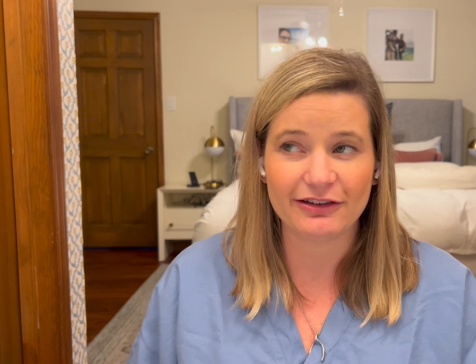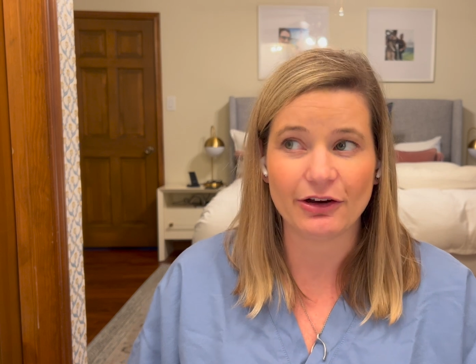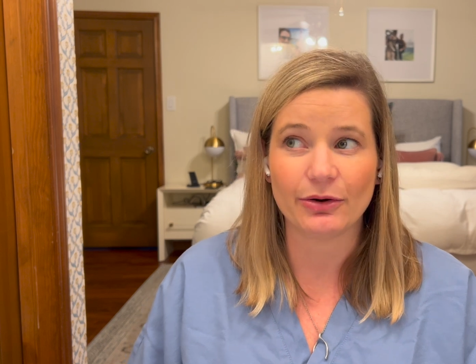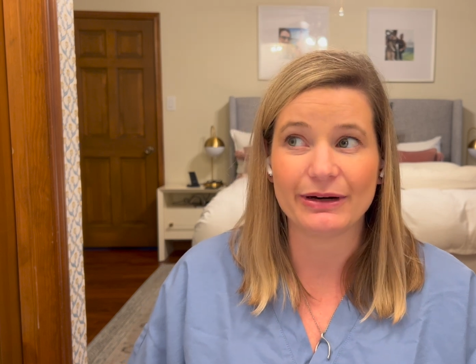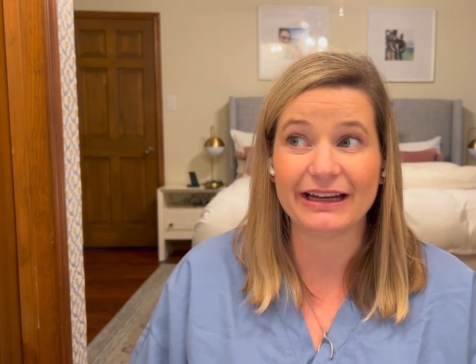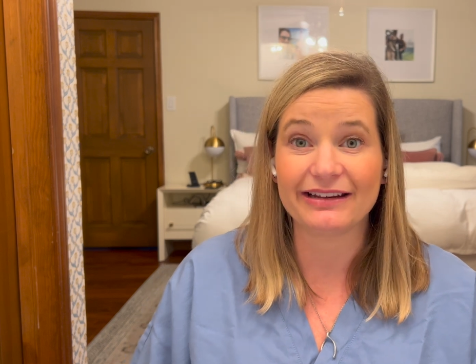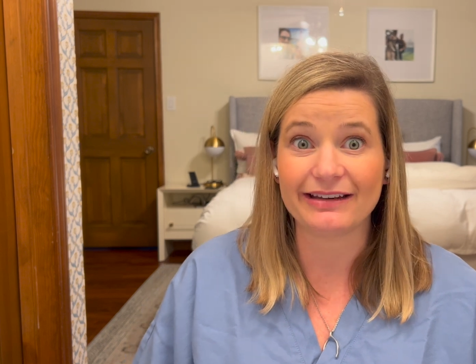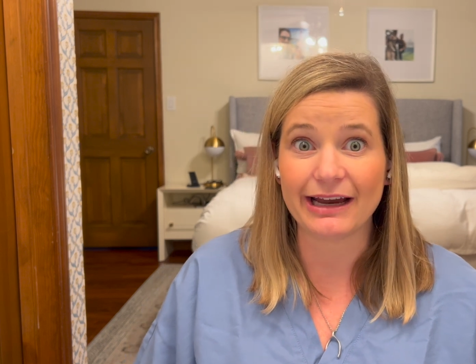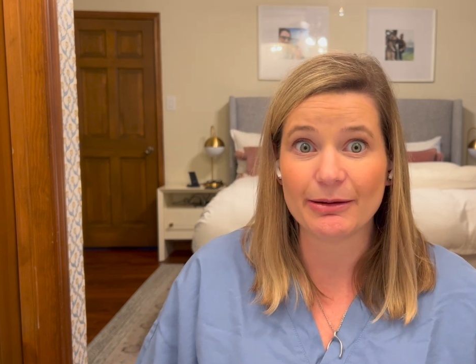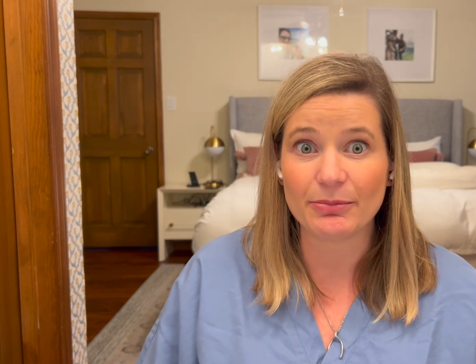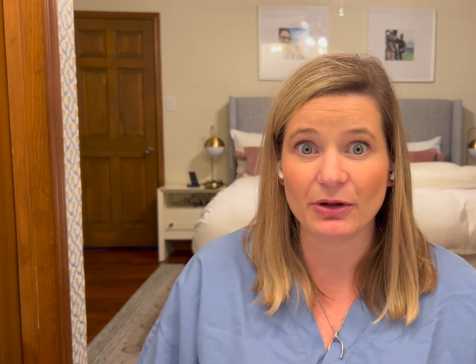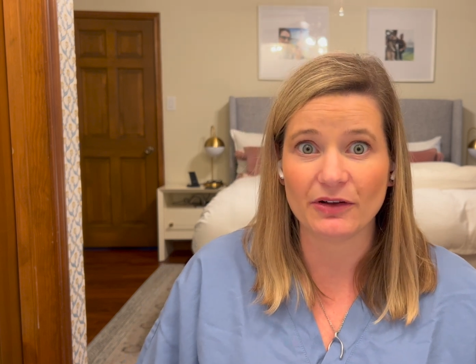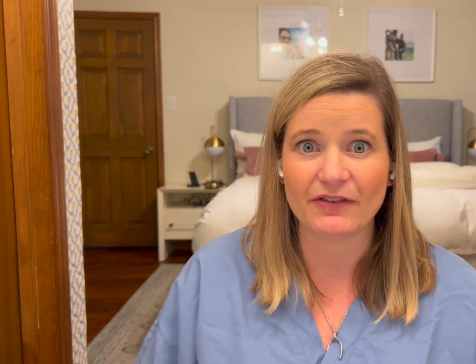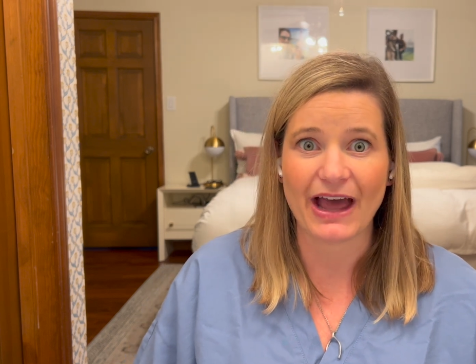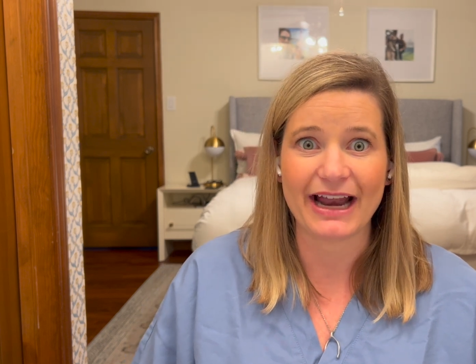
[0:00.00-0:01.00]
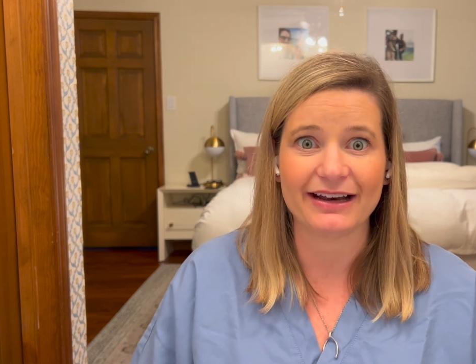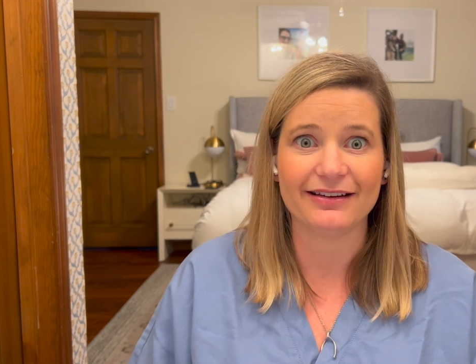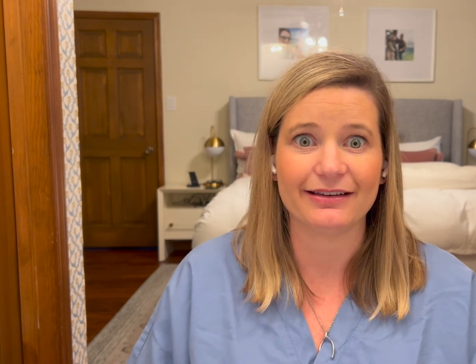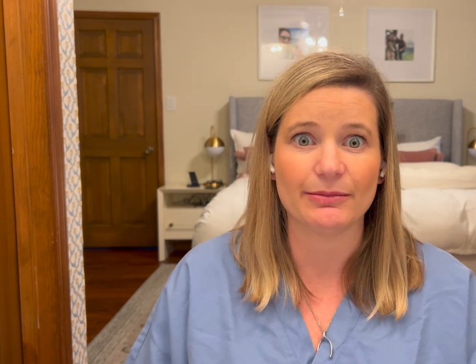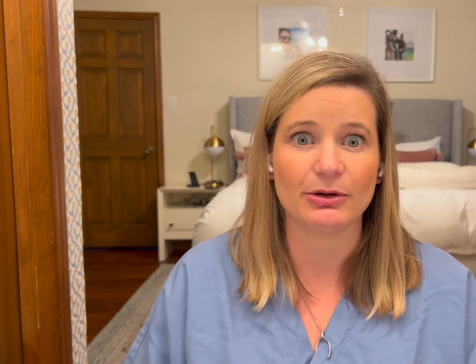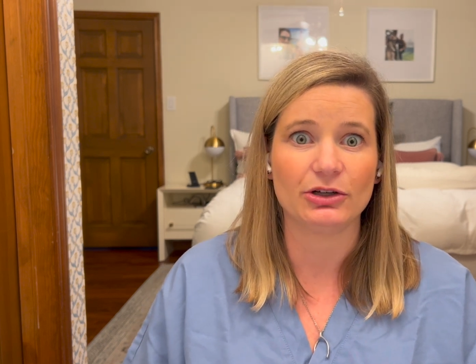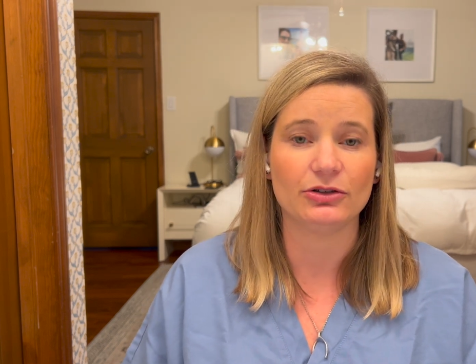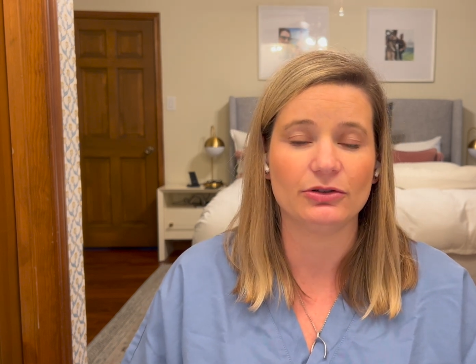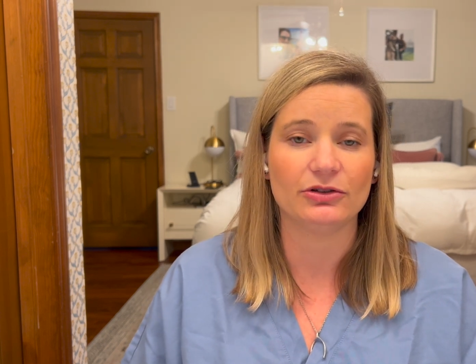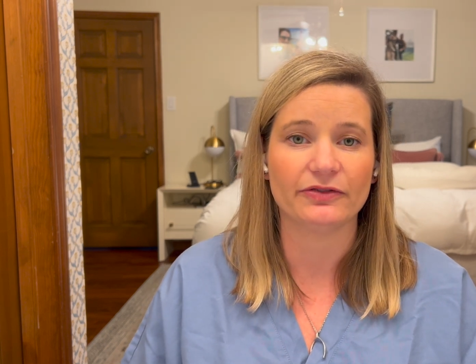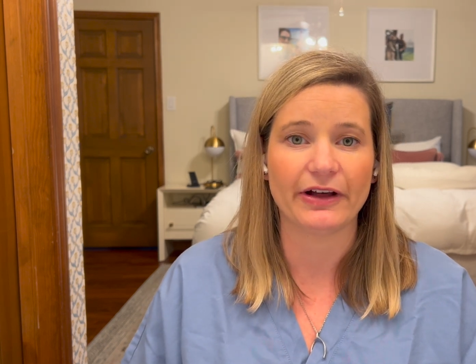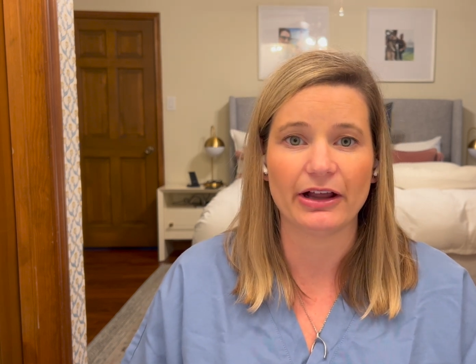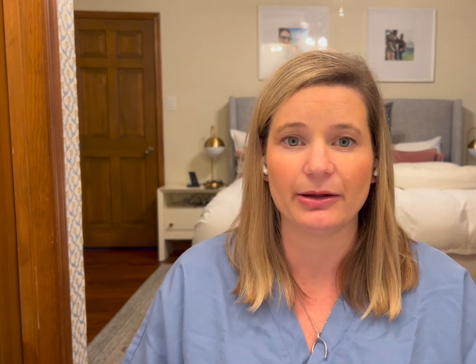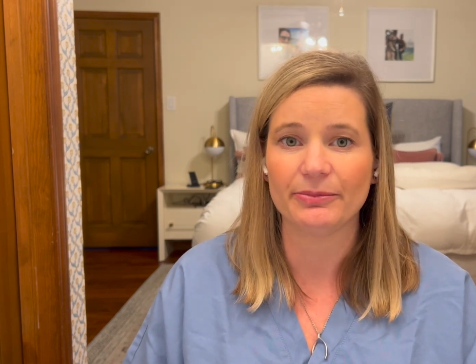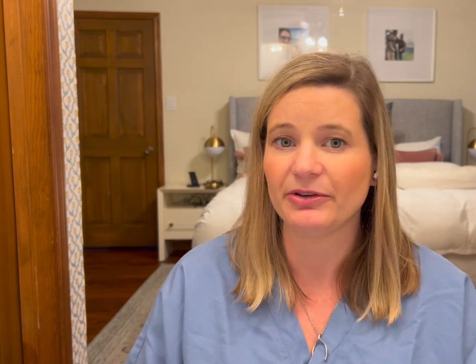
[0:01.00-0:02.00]
So an example of that is someone who
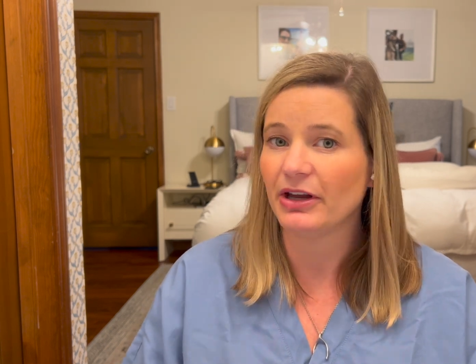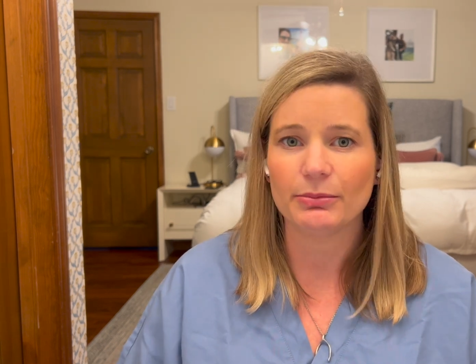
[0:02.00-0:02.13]
develops